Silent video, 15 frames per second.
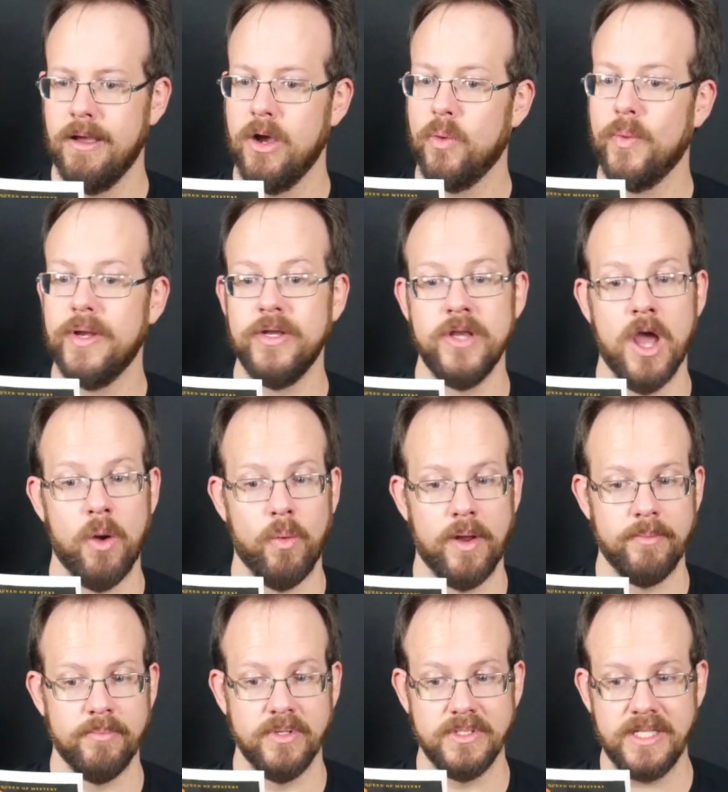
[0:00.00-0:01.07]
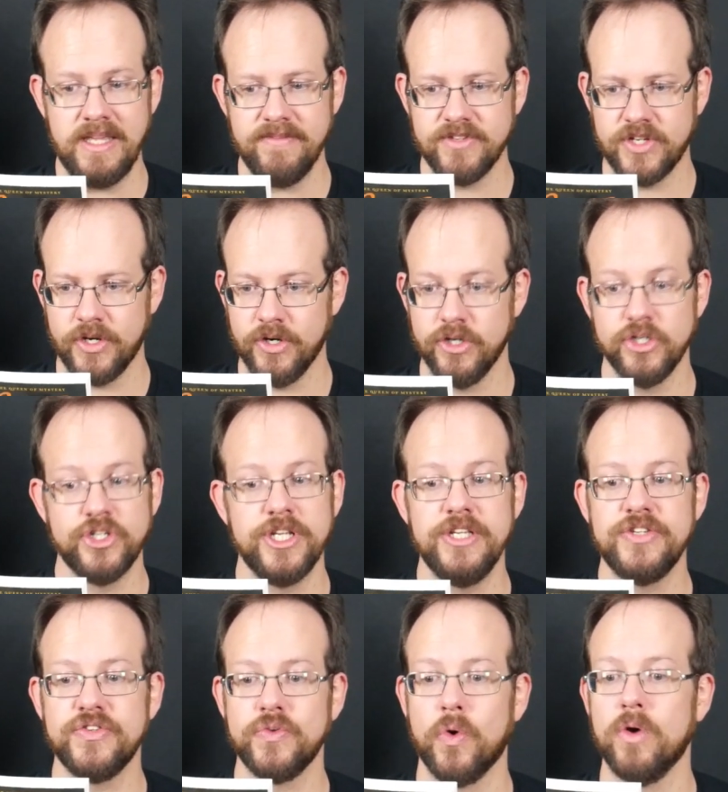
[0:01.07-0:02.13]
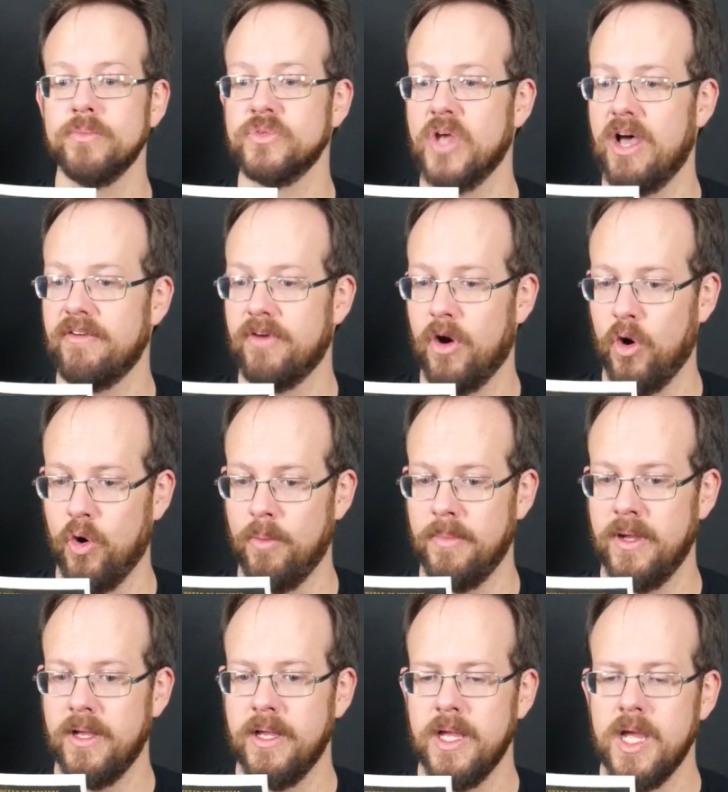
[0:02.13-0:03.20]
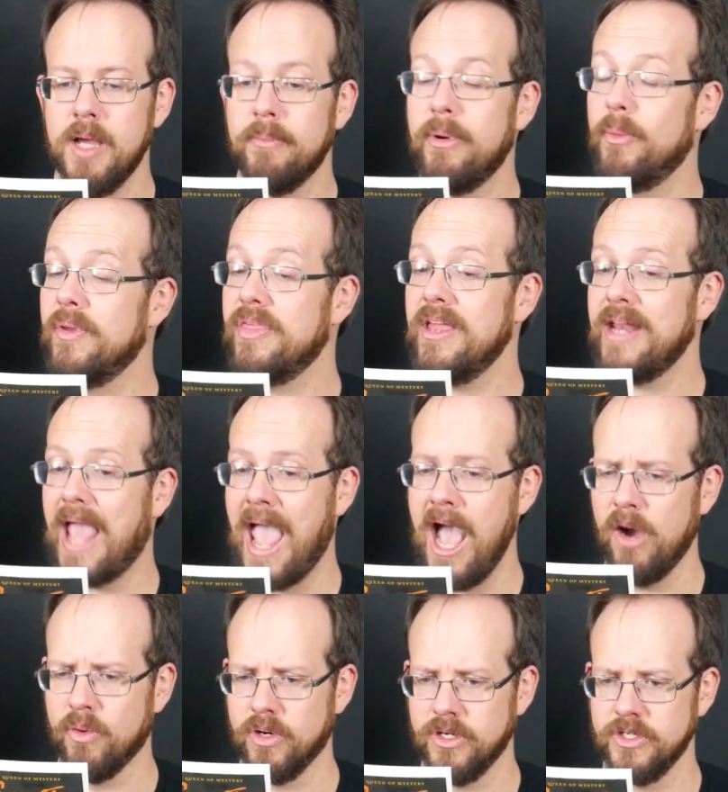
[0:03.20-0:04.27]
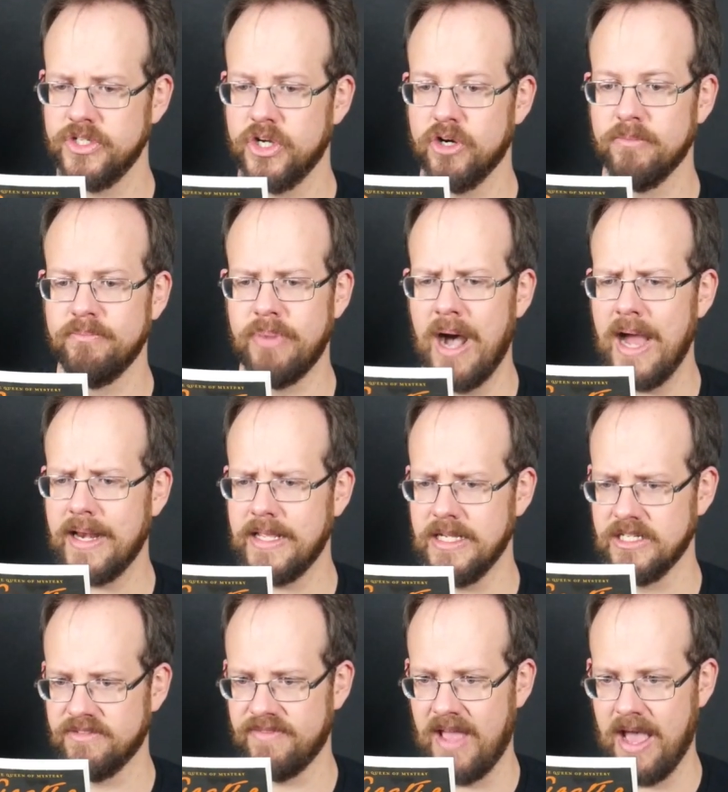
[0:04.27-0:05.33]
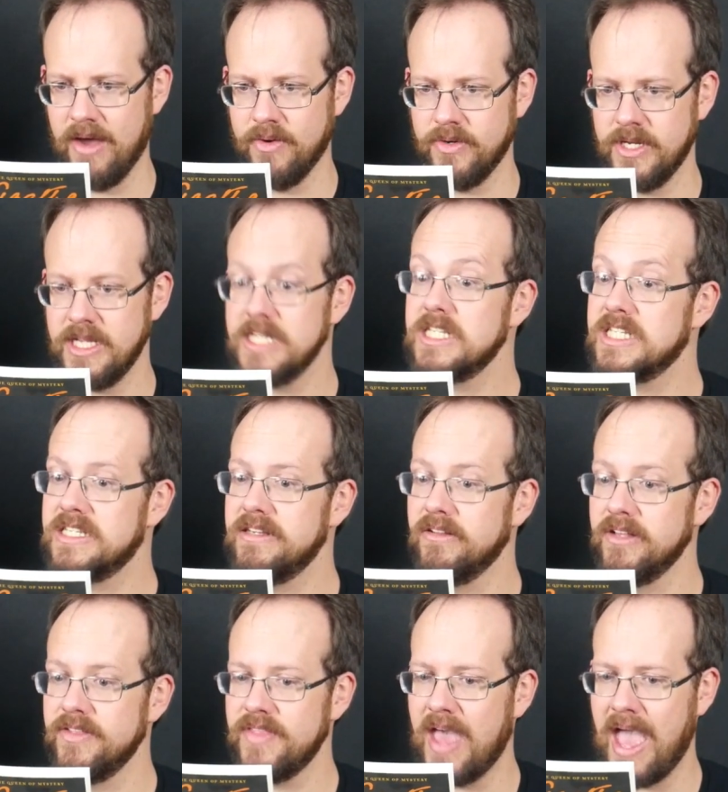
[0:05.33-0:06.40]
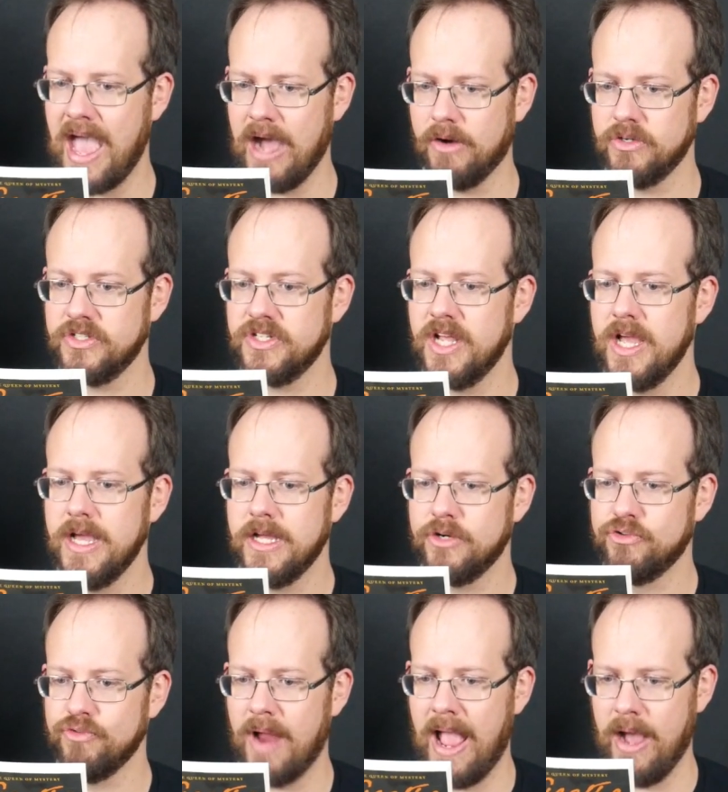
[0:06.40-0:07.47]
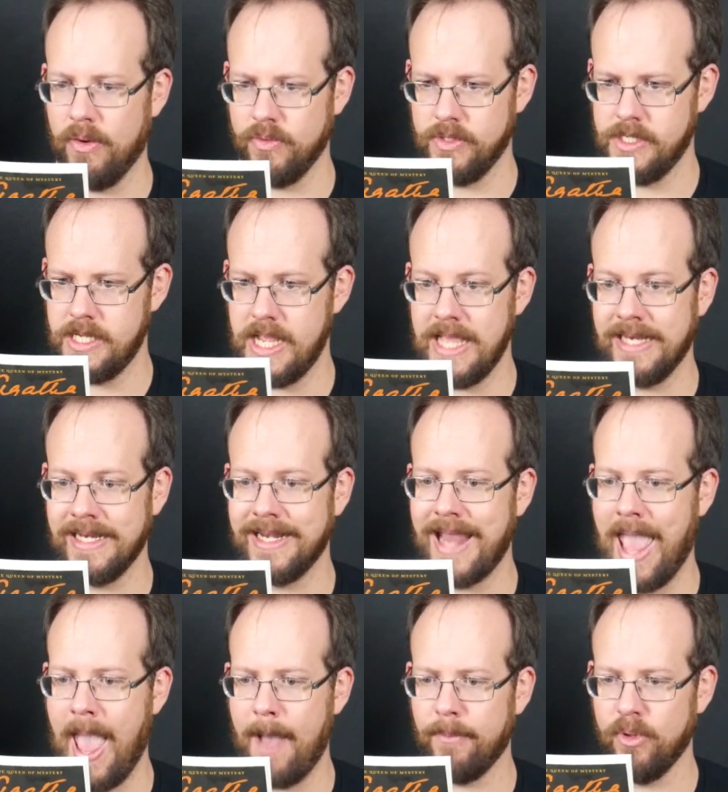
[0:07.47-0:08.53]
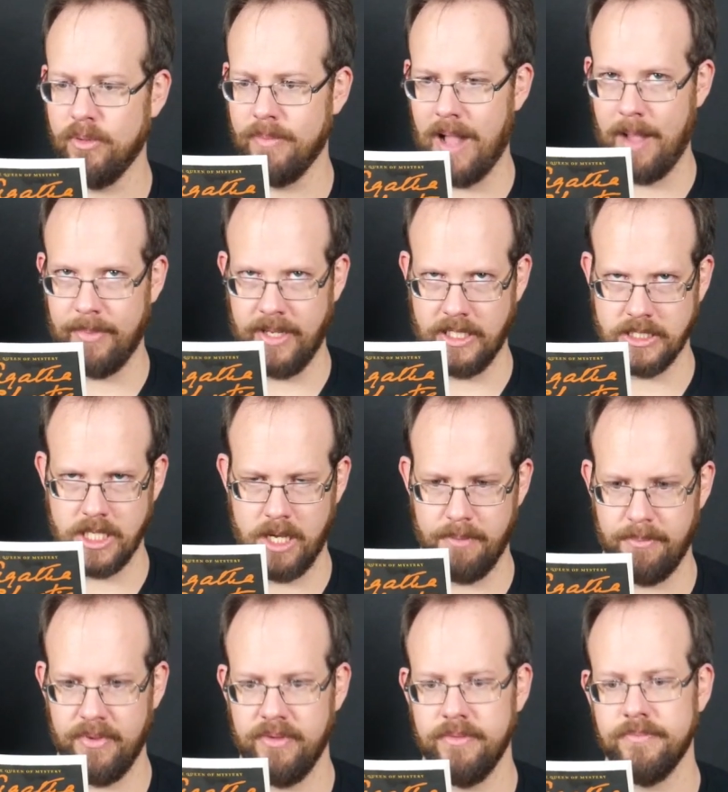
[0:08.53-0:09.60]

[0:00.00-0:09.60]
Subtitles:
When no one believes her, she storms off home. But within hours, her body is found, still in the house, drowned in an apple bobbing tub.